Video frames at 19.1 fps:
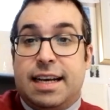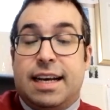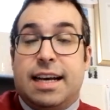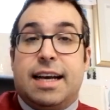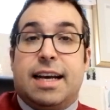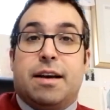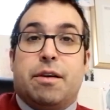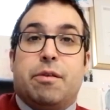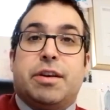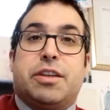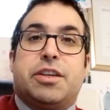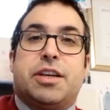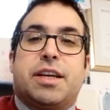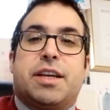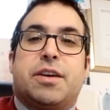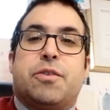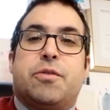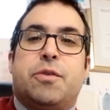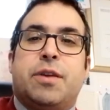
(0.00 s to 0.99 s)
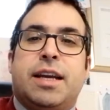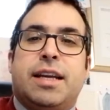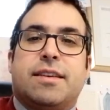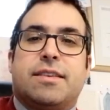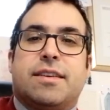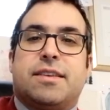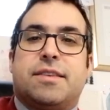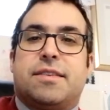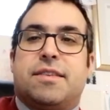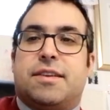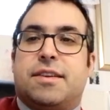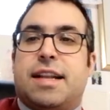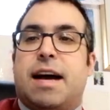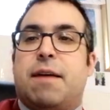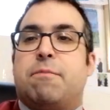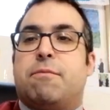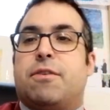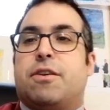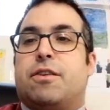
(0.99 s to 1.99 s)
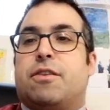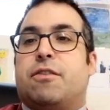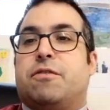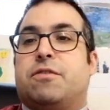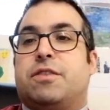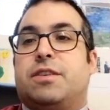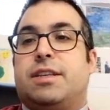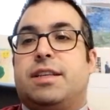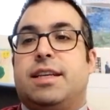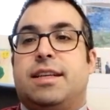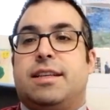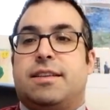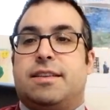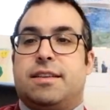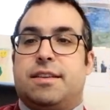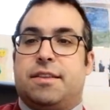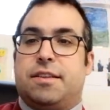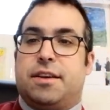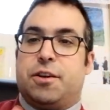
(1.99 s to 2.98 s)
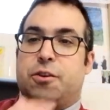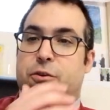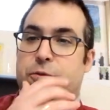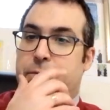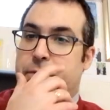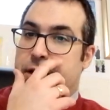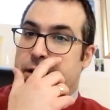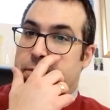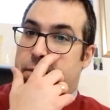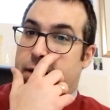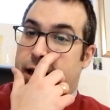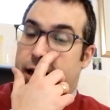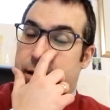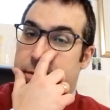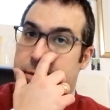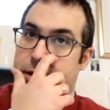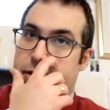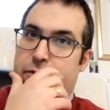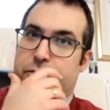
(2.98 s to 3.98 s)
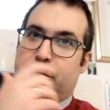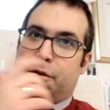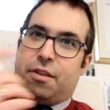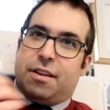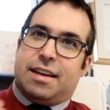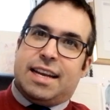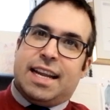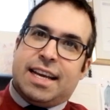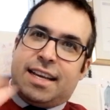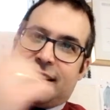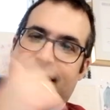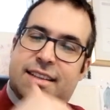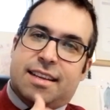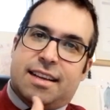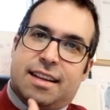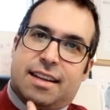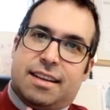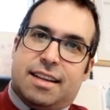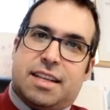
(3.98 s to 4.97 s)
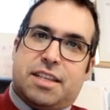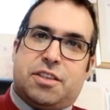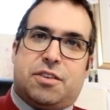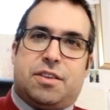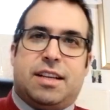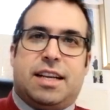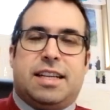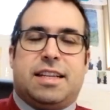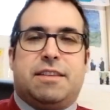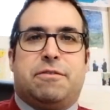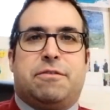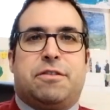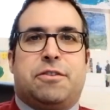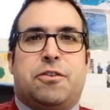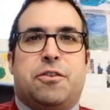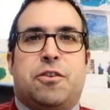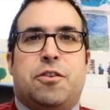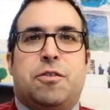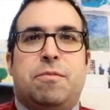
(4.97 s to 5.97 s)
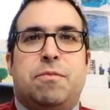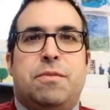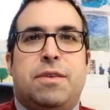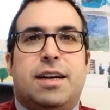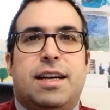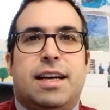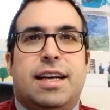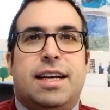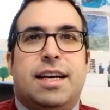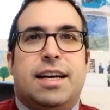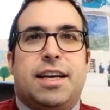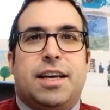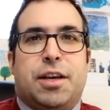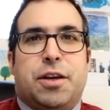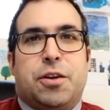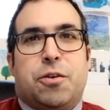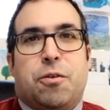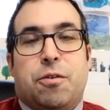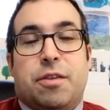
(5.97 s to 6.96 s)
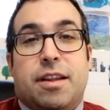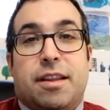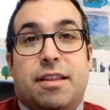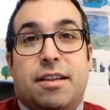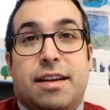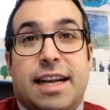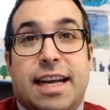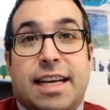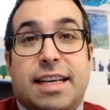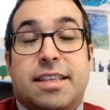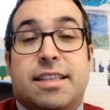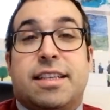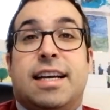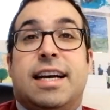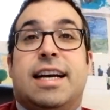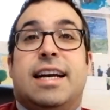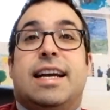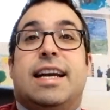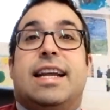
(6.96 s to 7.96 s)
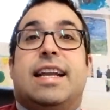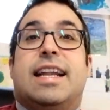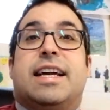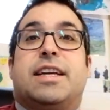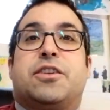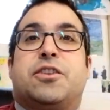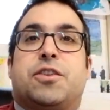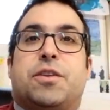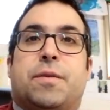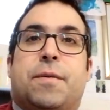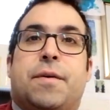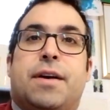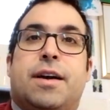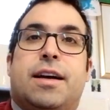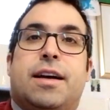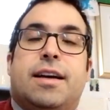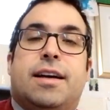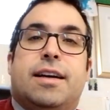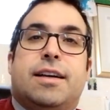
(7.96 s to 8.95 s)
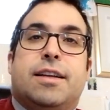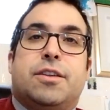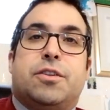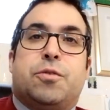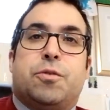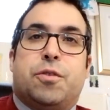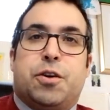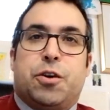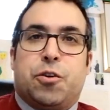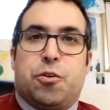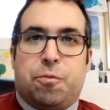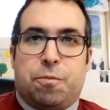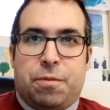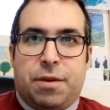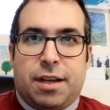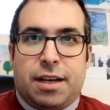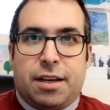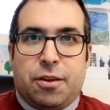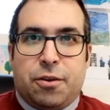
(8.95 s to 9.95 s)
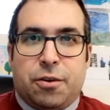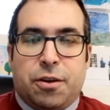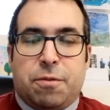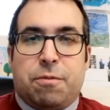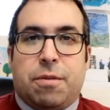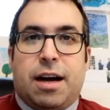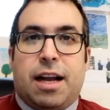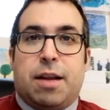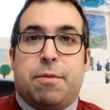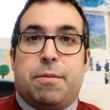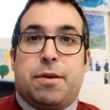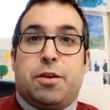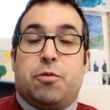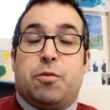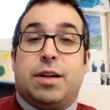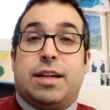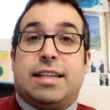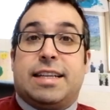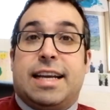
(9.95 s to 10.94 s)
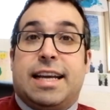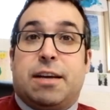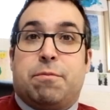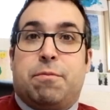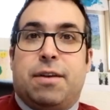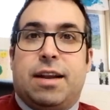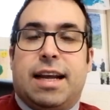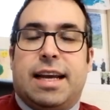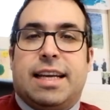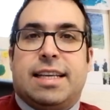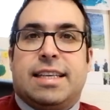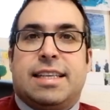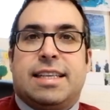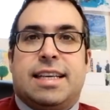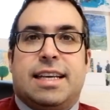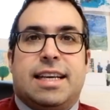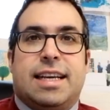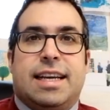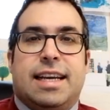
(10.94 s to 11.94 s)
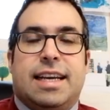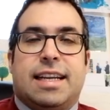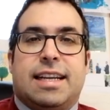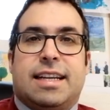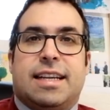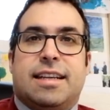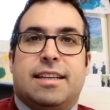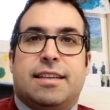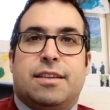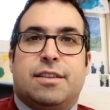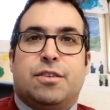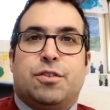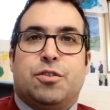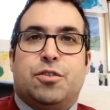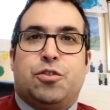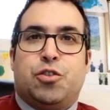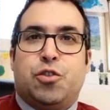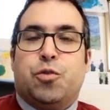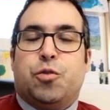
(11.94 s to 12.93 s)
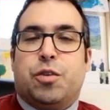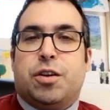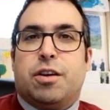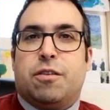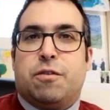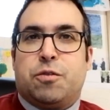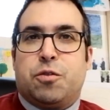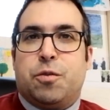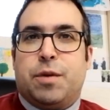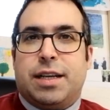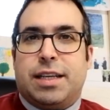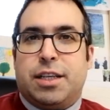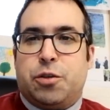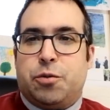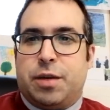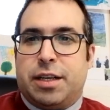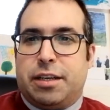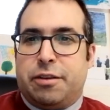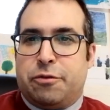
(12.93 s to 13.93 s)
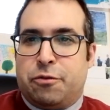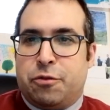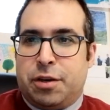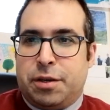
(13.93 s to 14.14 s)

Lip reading: which increases the number of seats in the European Parliament for the next legislative term. You know that the next election to the European Union Parliament will take place in June of 2024.